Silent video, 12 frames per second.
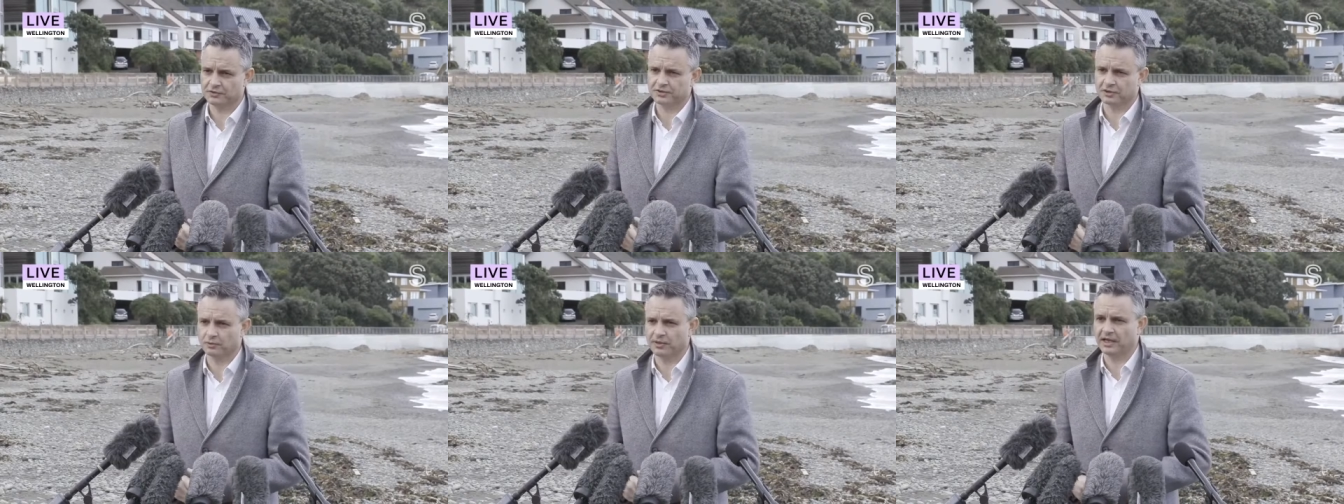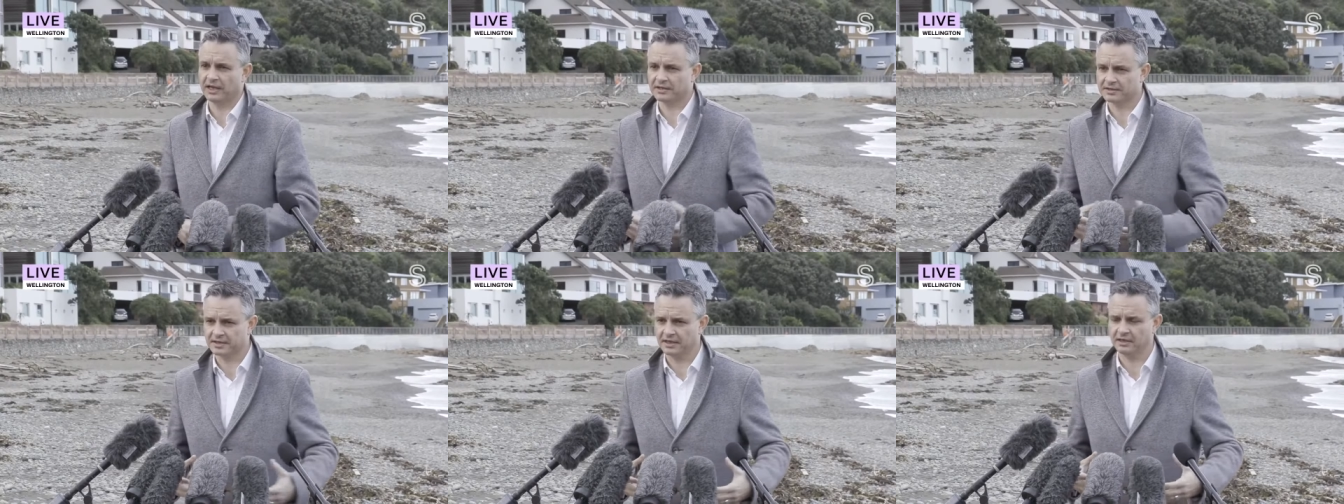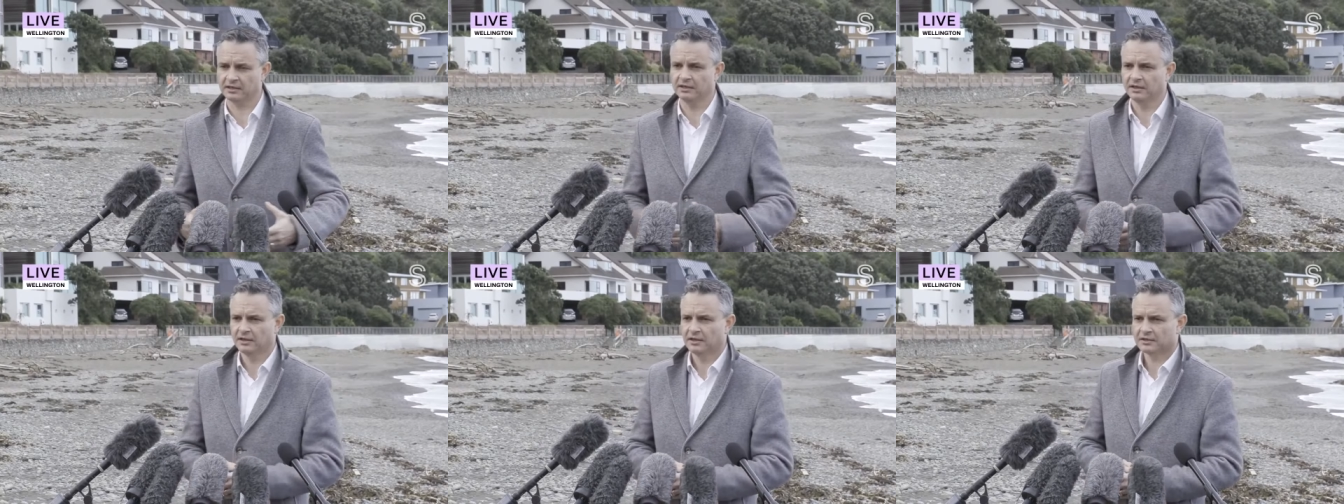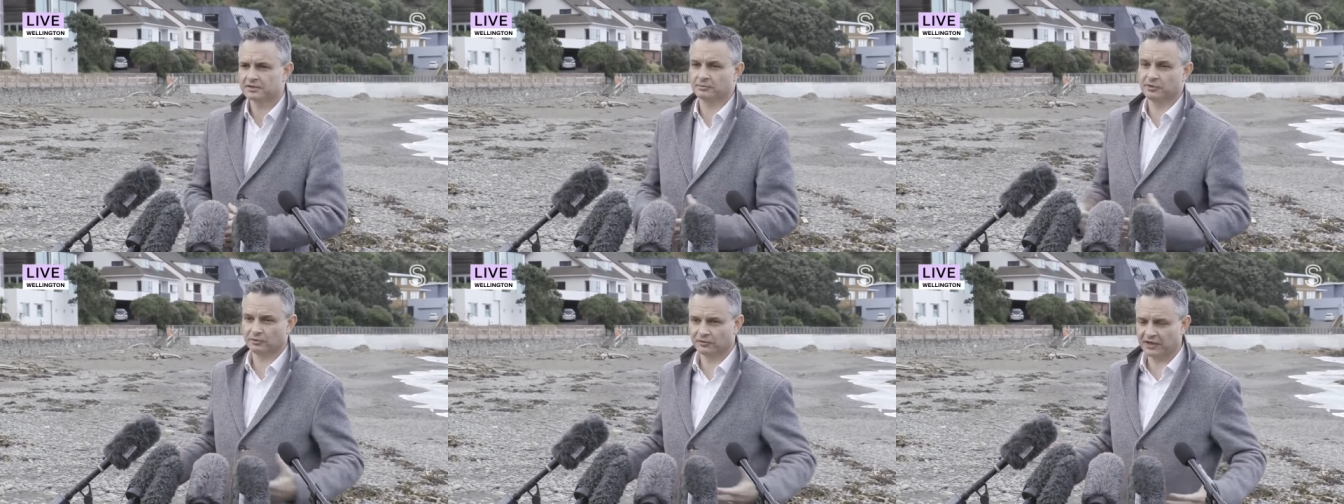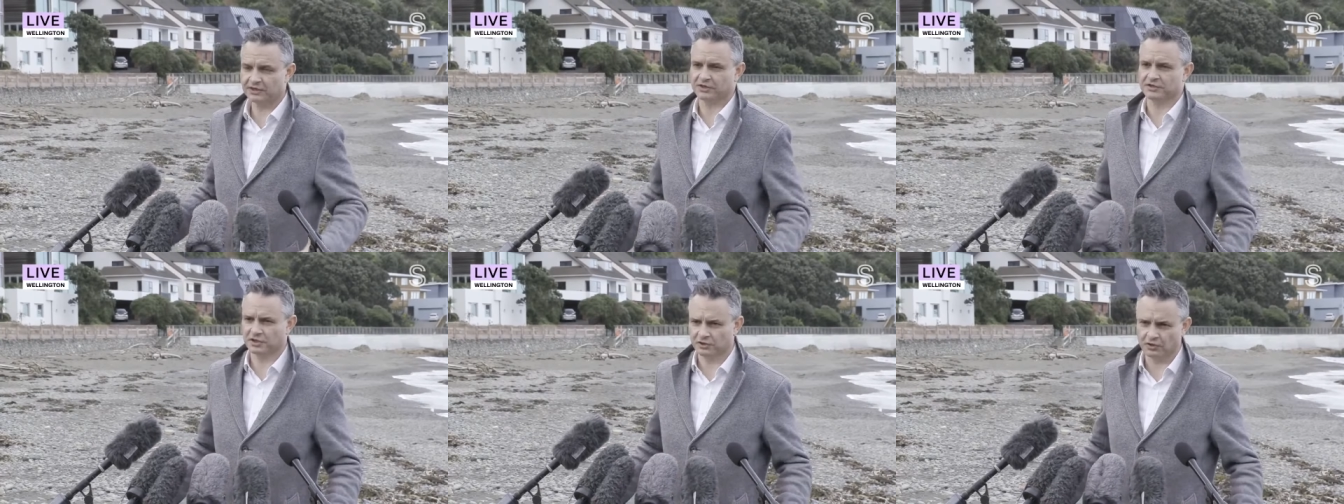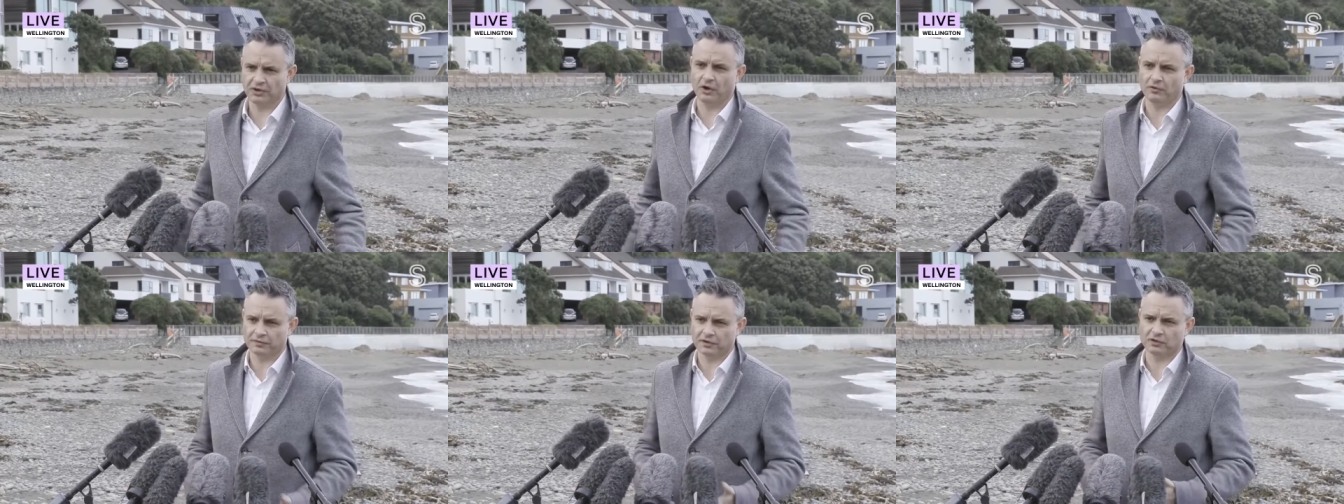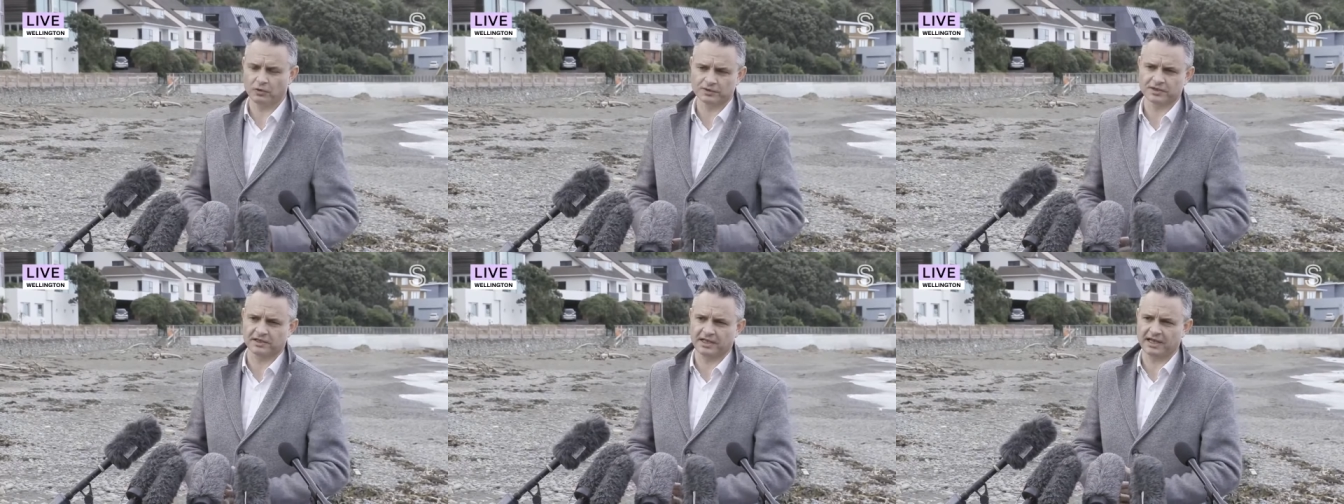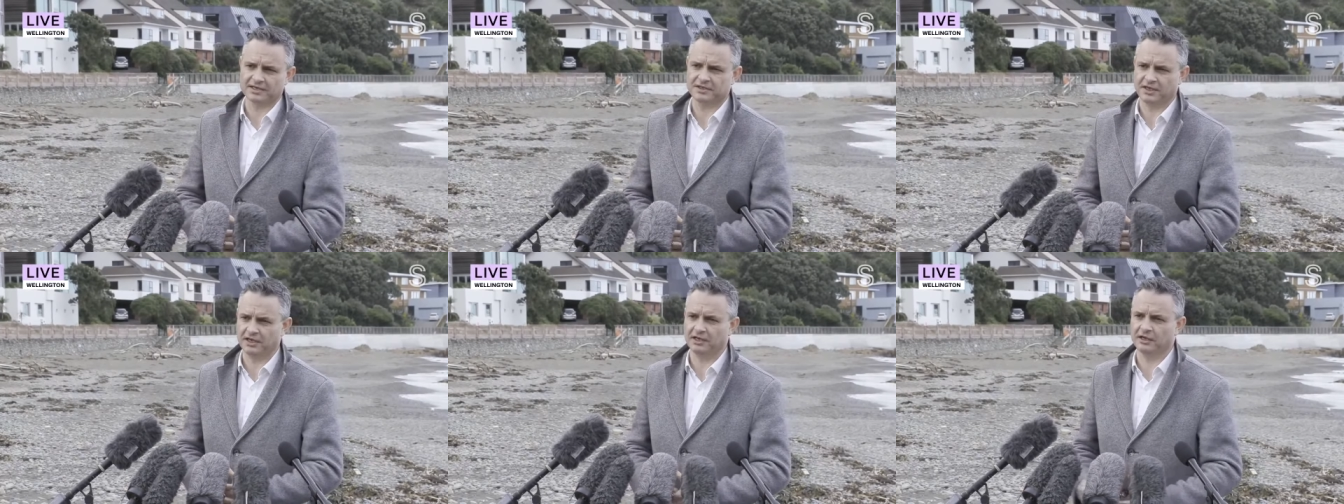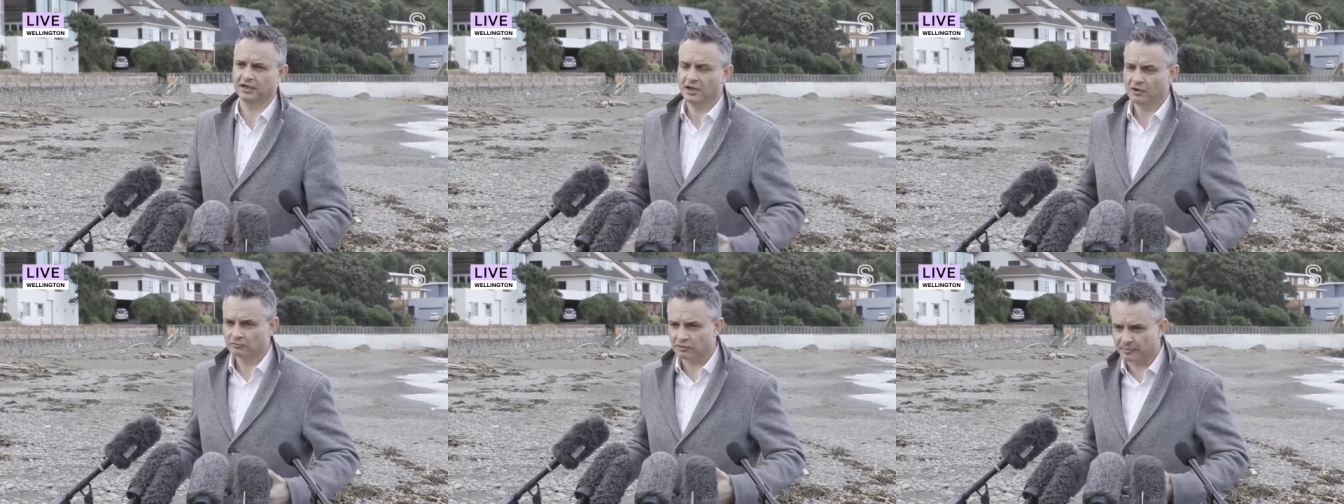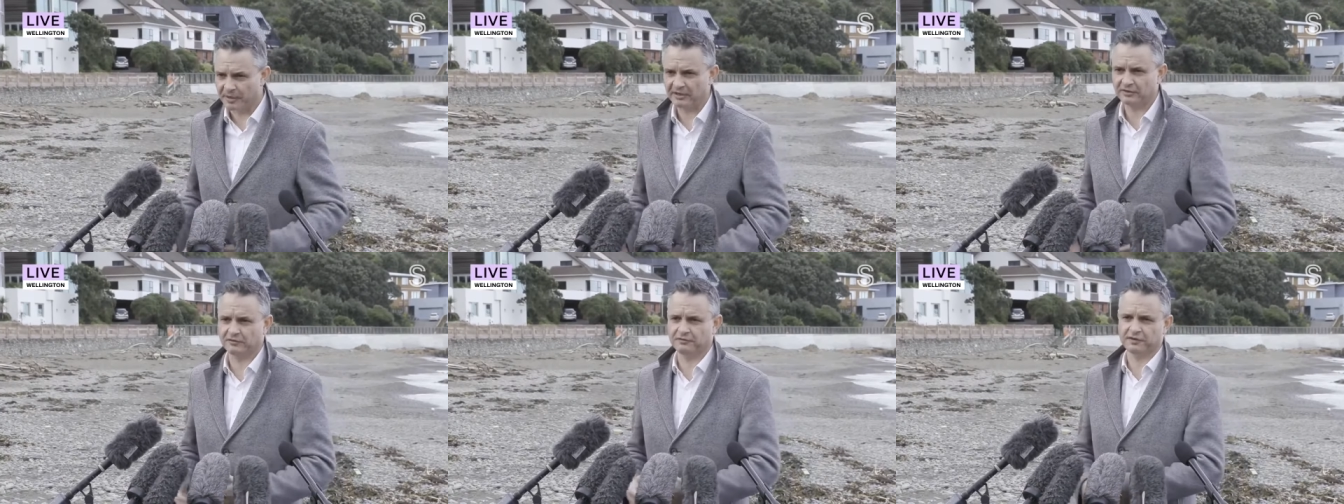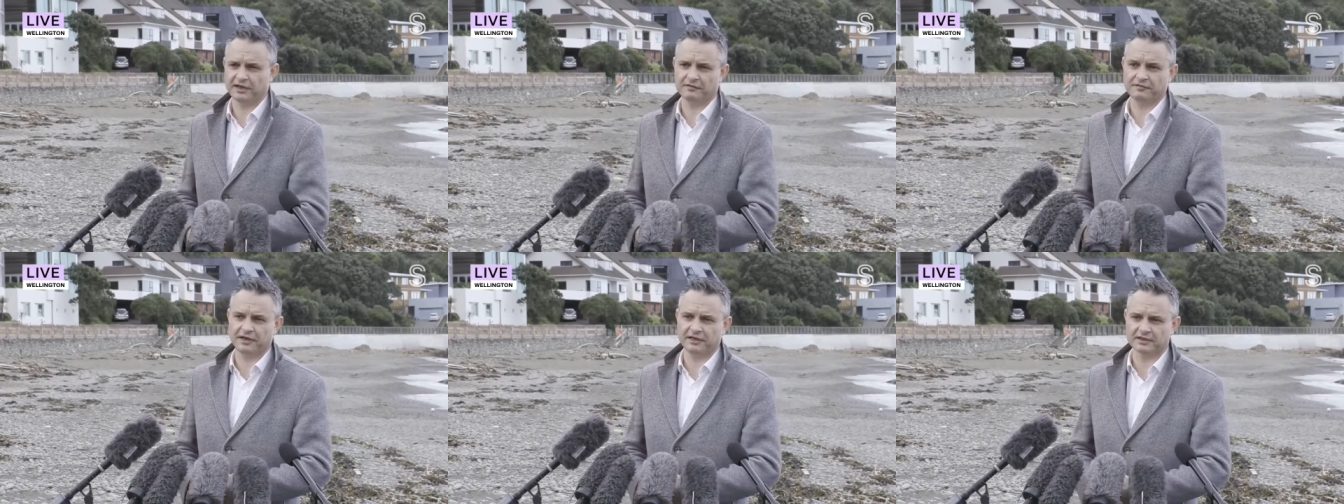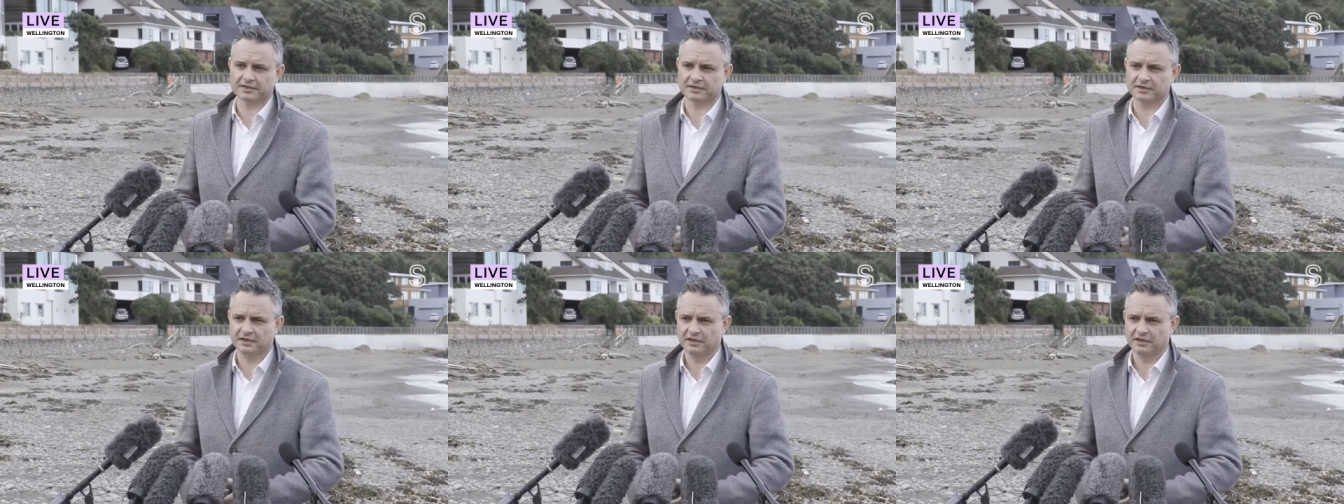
So we are seeing some real tensions. You know, over the course of the last year, repeated flood events